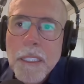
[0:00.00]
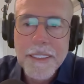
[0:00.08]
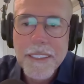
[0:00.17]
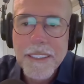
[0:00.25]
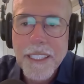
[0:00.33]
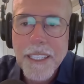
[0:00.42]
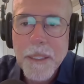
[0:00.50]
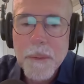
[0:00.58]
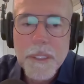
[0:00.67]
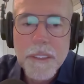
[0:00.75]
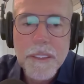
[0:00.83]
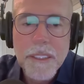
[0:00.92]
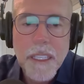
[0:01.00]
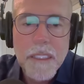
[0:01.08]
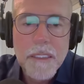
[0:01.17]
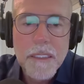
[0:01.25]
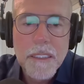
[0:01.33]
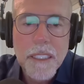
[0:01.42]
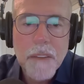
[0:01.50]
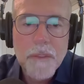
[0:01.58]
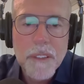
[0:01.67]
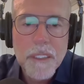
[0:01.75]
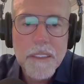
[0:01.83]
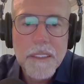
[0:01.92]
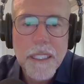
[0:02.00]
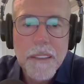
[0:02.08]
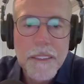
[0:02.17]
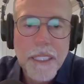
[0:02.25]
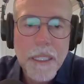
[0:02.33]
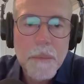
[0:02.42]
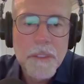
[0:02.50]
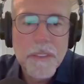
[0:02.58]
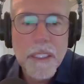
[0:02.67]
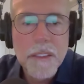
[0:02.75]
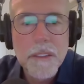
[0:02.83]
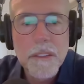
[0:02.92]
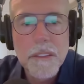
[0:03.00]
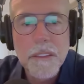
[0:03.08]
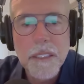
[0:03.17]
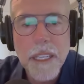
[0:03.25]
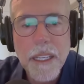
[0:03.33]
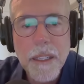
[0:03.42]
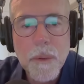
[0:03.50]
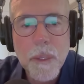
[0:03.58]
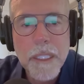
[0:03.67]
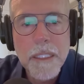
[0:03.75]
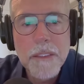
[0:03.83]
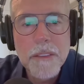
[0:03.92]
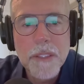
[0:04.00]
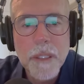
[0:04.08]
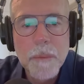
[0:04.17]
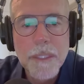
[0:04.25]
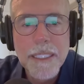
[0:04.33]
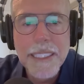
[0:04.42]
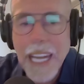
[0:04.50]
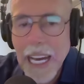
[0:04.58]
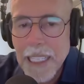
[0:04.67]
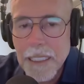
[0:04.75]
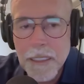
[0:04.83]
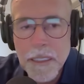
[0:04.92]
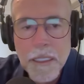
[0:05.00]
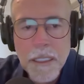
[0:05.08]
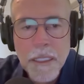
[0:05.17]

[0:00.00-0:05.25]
Today, we're discussing Netflix entertainment venues and takeaways from Cannes,